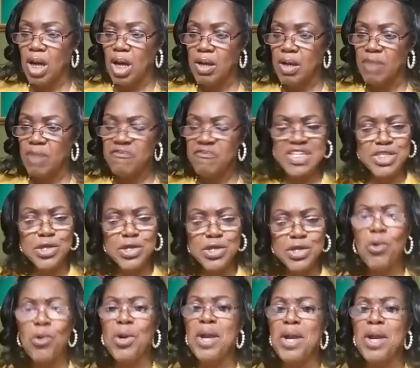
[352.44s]

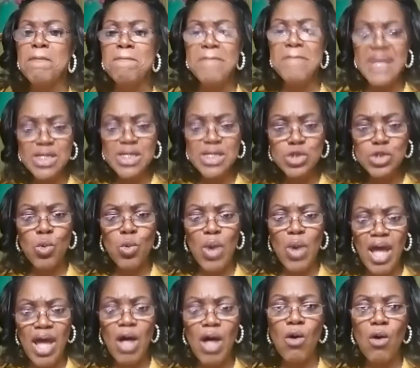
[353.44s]
physical and mental
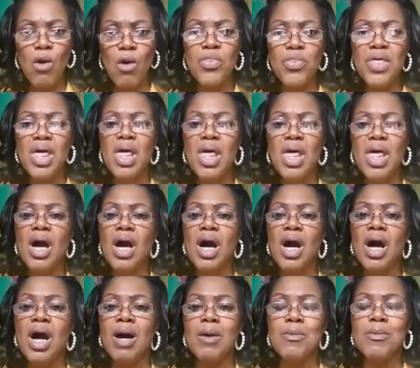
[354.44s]
health.
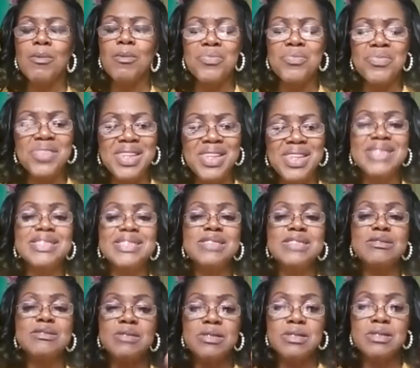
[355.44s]

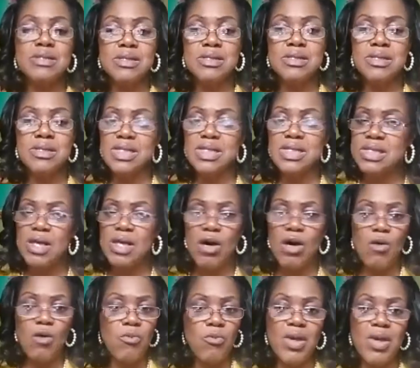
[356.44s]
This
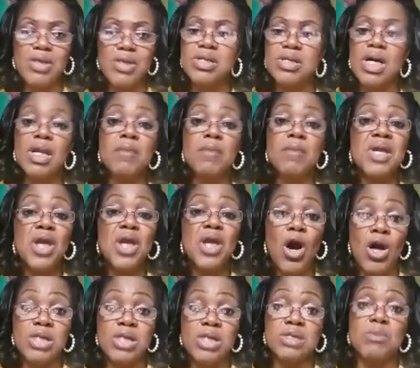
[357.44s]
health fair is going to be
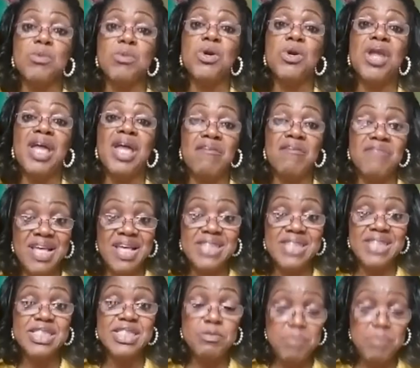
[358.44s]
awesome. We're going to have
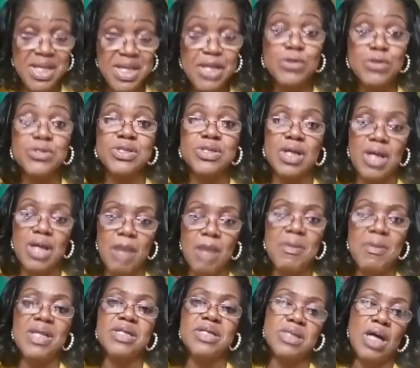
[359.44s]
guest speakers that come
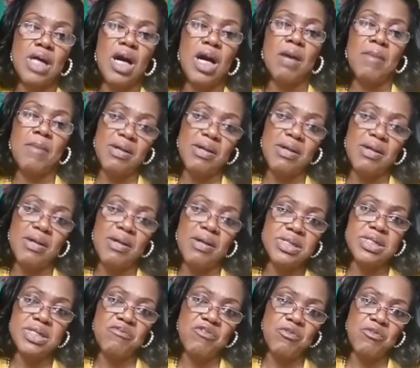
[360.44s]
in and talk about this
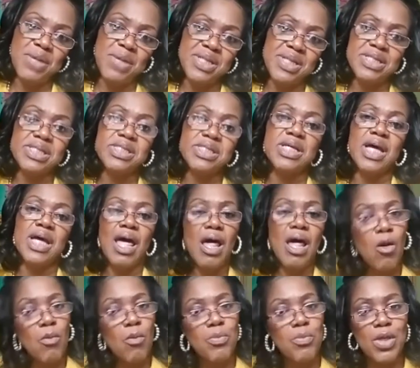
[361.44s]
information to
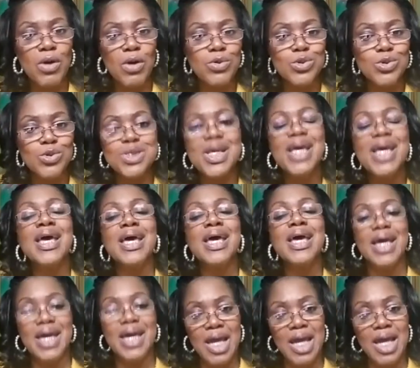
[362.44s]
help those in our